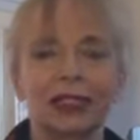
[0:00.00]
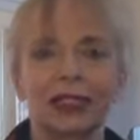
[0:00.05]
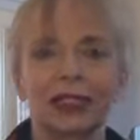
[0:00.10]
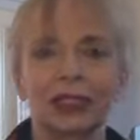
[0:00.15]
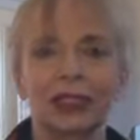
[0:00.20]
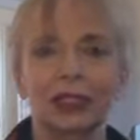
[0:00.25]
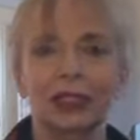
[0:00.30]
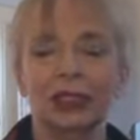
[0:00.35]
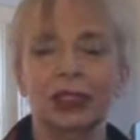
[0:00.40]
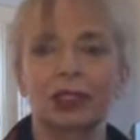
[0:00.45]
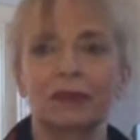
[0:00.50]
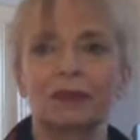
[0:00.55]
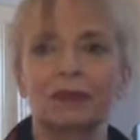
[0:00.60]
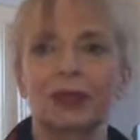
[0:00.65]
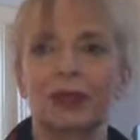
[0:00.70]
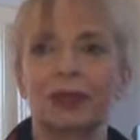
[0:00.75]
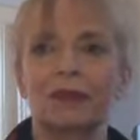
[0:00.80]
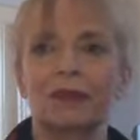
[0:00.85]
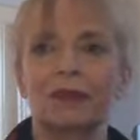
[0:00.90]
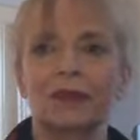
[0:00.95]
such an
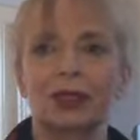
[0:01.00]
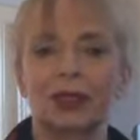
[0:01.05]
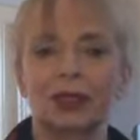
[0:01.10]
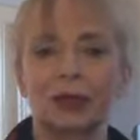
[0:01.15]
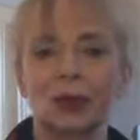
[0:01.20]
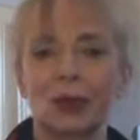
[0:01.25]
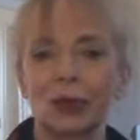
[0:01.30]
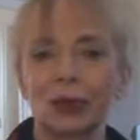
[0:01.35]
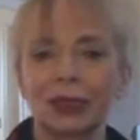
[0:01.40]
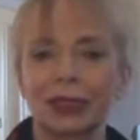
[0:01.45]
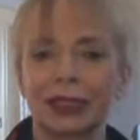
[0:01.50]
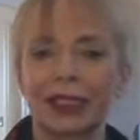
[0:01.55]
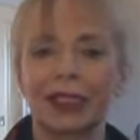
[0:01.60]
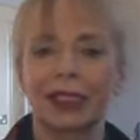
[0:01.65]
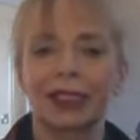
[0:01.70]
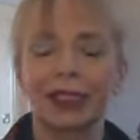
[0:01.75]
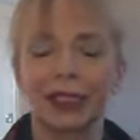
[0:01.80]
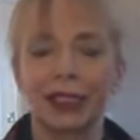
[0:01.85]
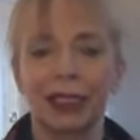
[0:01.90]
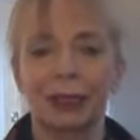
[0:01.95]

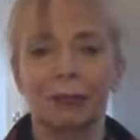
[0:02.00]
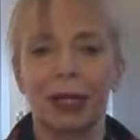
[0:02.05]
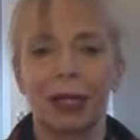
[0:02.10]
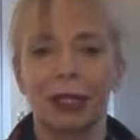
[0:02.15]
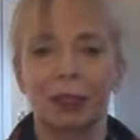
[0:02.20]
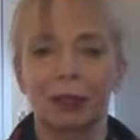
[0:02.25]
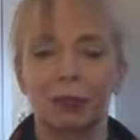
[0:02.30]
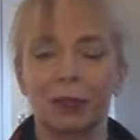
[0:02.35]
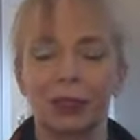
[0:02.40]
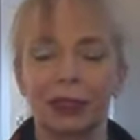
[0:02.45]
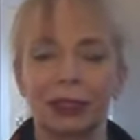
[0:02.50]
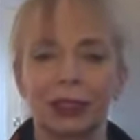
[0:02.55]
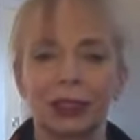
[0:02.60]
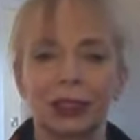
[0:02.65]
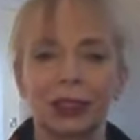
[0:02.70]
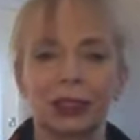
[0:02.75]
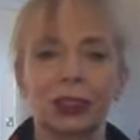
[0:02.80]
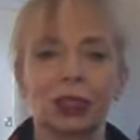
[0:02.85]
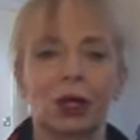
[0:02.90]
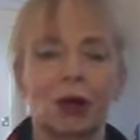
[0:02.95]
ordeal at the moment, to
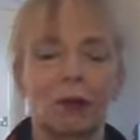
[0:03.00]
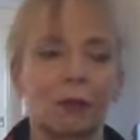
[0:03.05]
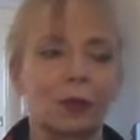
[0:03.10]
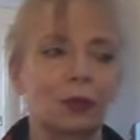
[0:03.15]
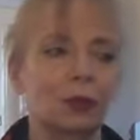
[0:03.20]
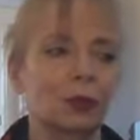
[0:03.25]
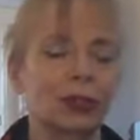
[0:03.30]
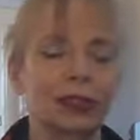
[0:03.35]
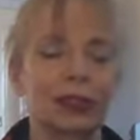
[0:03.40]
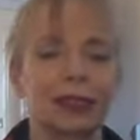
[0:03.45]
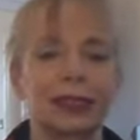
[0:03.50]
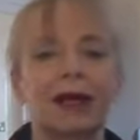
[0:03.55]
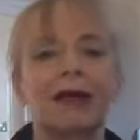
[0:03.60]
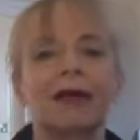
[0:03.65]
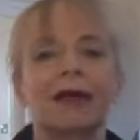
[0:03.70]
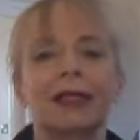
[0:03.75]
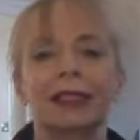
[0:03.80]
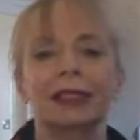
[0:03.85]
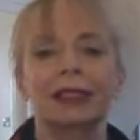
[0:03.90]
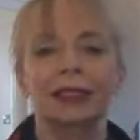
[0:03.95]
shop or to
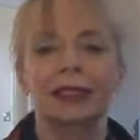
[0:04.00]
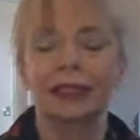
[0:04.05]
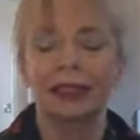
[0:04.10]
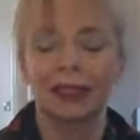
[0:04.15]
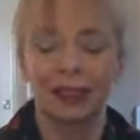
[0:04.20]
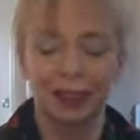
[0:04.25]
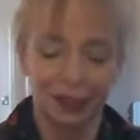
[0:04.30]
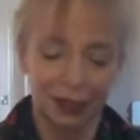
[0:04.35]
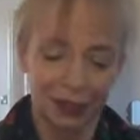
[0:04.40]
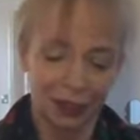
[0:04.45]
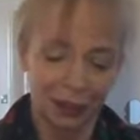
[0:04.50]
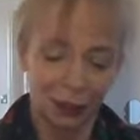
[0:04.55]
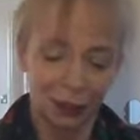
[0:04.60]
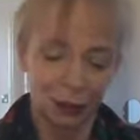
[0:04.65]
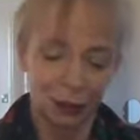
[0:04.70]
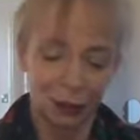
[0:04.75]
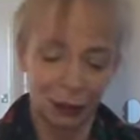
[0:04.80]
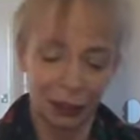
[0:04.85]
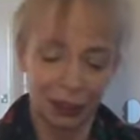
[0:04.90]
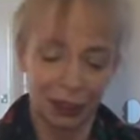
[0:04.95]
tidy
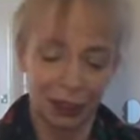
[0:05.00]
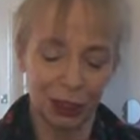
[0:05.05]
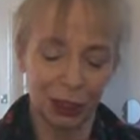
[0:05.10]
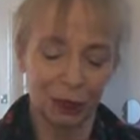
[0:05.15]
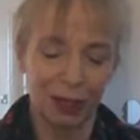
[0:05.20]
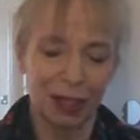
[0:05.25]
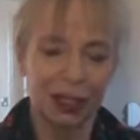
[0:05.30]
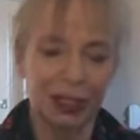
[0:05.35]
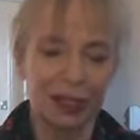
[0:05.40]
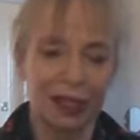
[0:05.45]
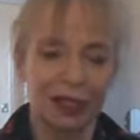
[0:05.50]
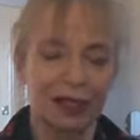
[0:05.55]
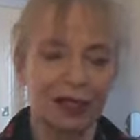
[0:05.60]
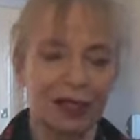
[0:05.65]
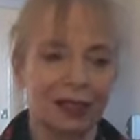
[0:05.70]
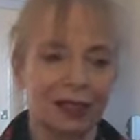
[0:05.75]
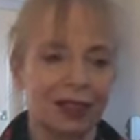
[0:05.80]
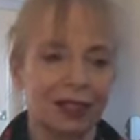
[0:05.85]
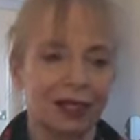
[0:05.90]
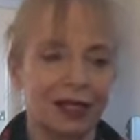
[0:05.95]
or to do anything.
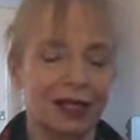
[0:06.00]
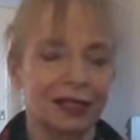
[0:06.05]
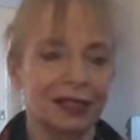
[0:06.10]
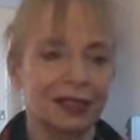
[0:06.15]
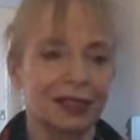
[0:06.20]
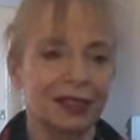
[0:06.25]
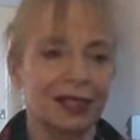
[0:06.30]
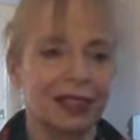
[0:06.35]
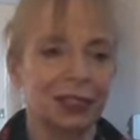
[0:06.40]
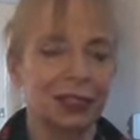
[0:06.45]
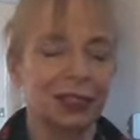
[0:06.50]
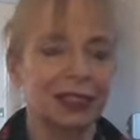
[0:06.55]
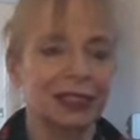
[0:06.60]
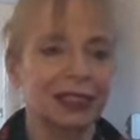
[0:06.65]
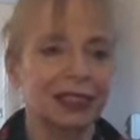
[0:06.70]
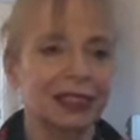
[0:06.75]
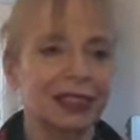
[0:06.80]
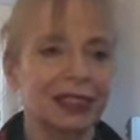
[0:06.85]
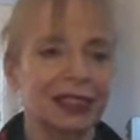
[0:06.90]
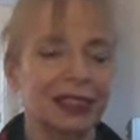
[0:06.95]

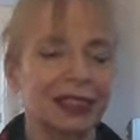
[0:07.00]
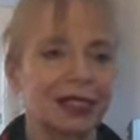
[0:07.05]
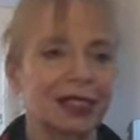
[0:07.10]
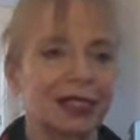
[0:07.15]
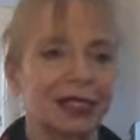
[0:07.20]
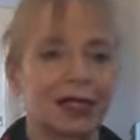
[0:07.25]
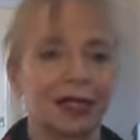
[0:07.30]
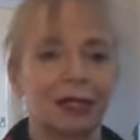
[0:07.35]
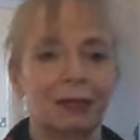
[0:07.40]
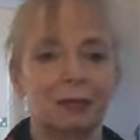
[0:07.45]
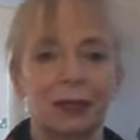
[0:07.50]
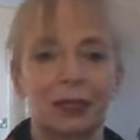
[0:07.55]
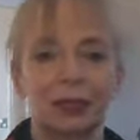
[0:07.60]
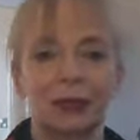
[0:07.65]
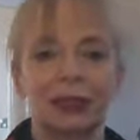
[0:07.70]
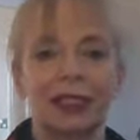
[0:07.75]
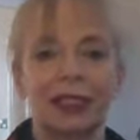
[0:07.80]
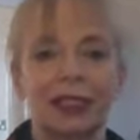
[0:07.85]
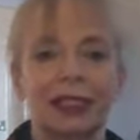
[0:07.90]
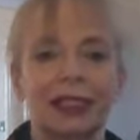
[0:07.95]
I'm
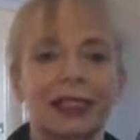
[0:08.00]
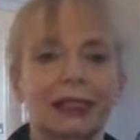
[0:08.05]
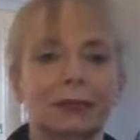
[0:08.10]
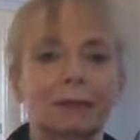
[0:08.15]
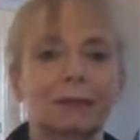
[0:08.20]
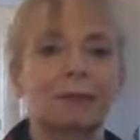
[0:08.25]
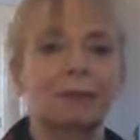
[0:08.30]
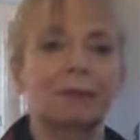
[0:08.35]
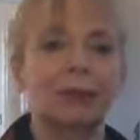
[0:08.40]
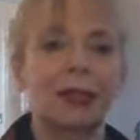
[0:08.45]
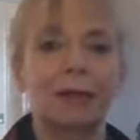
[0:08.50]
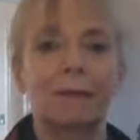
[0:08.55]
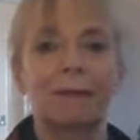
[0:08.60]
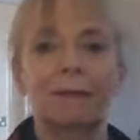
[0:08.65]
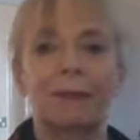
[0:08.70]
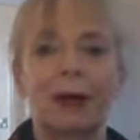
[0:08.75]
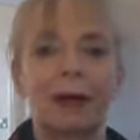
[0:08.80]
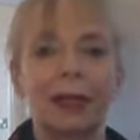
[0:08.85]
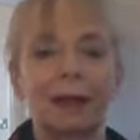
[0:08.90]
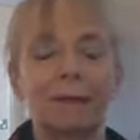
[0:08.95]
doing things bit
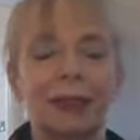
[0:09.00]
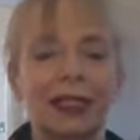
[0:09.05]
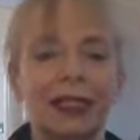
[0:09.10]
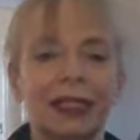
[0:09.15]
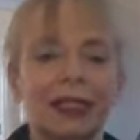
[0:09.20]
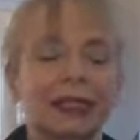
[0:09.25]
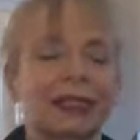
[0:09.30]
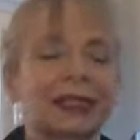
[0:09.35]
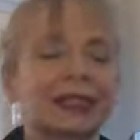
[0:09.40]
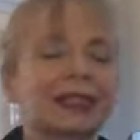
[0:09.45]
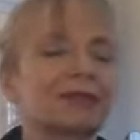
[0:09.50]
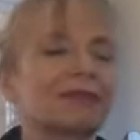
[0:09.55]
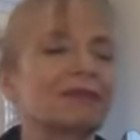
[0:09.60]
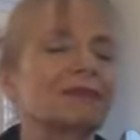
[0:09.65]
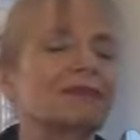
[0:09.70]
by bit.